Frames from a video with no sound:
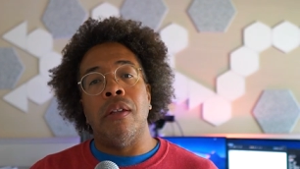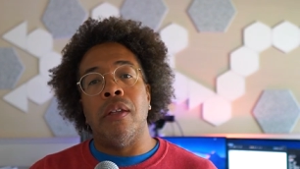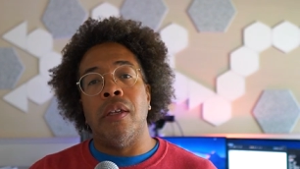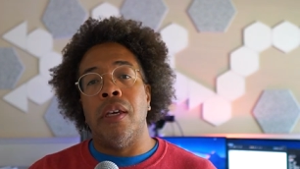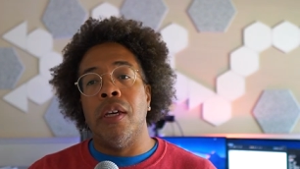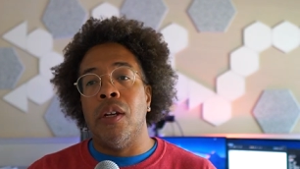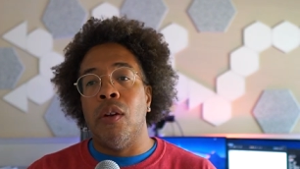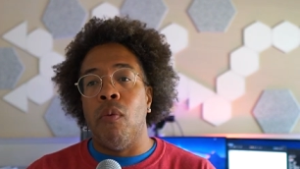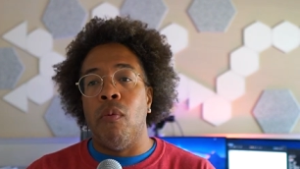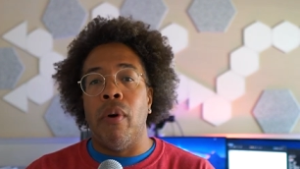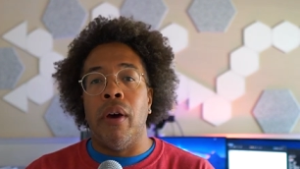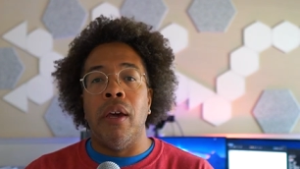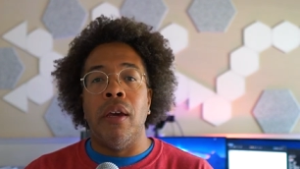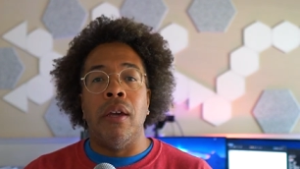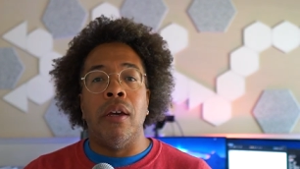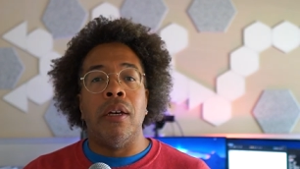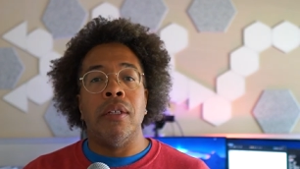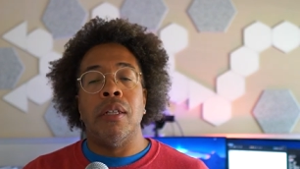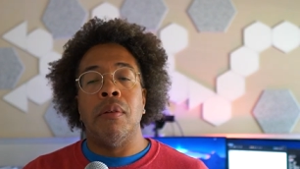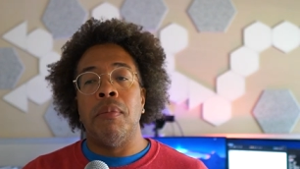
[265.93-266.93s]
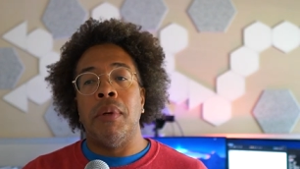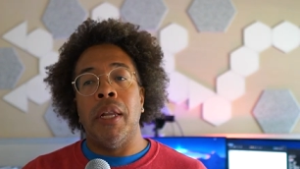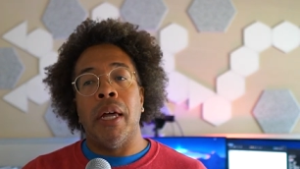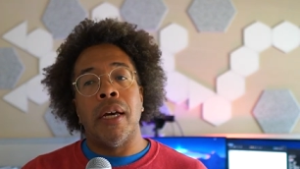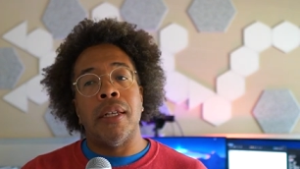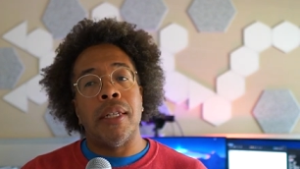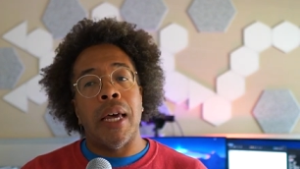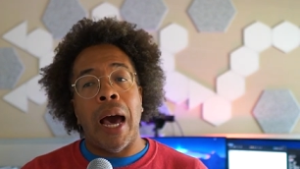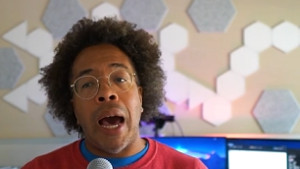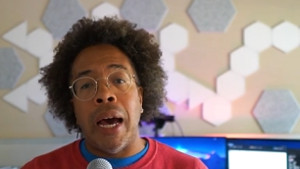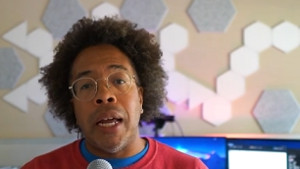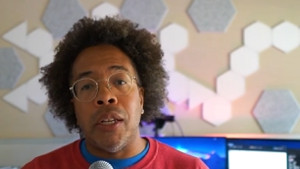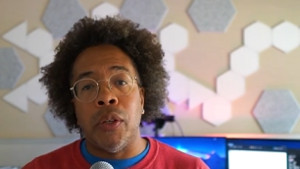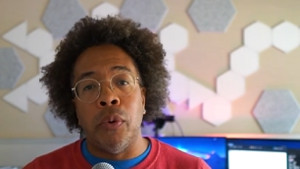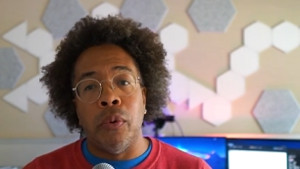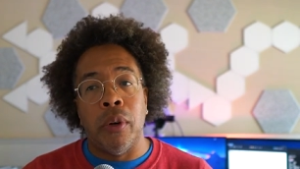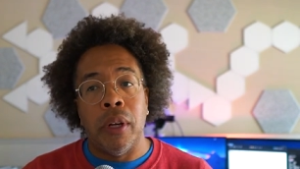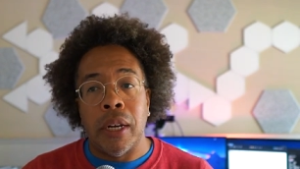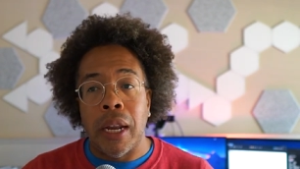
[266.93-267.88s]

getaway because I mean, like I said, I do it,